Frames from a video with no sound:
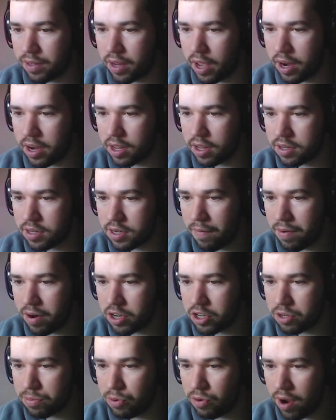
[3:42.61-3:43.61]
And you can see
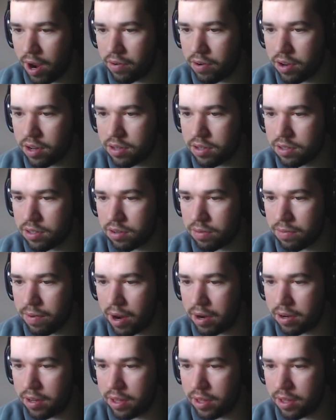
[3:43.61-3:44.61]
very small areas
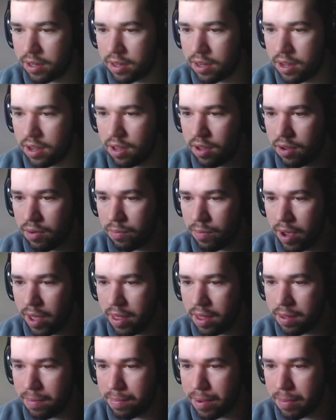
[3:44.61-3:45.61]
surrounding
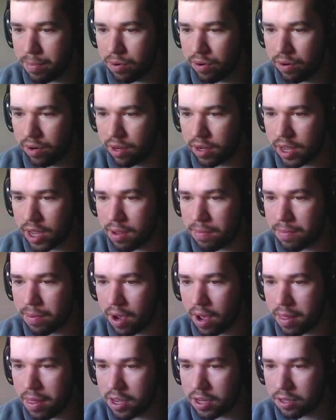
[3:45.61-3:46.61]
where people are looking, but
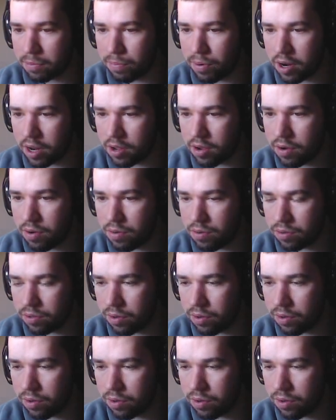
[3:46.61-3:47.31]
I think it's pretty cool.